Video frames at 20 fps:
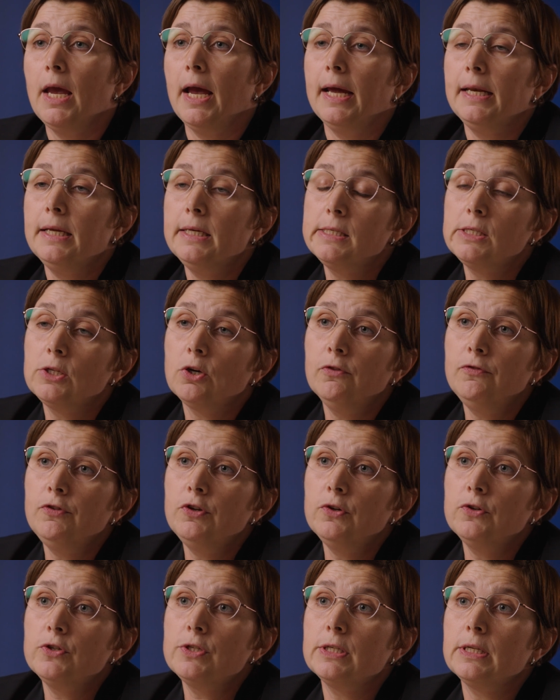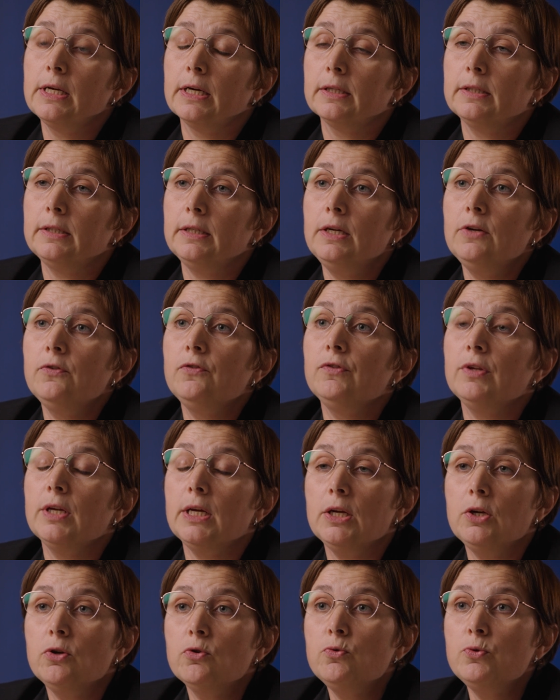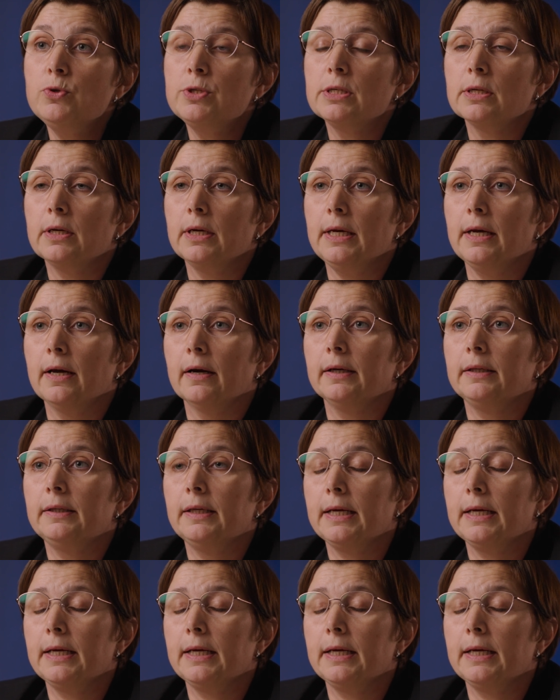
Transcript: And it's obvious that if they use AI